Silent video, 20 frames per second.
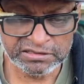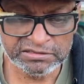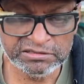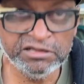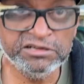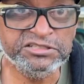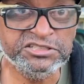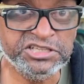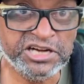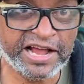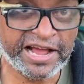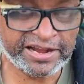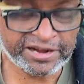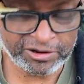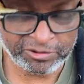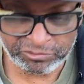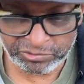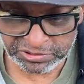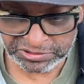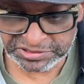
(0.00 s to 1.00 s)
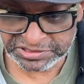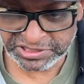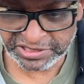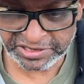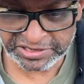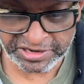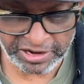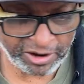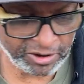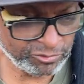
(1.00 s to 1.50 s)
Look, Jack, I want to
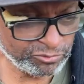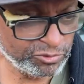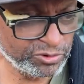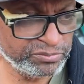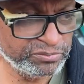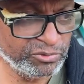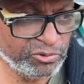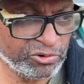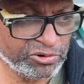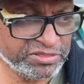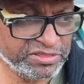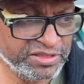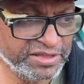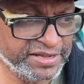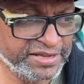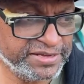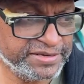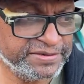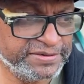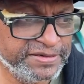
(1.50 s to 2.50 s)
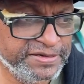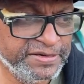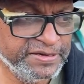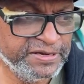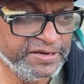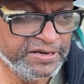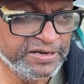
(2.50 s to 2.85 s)
tell y'all one more thing.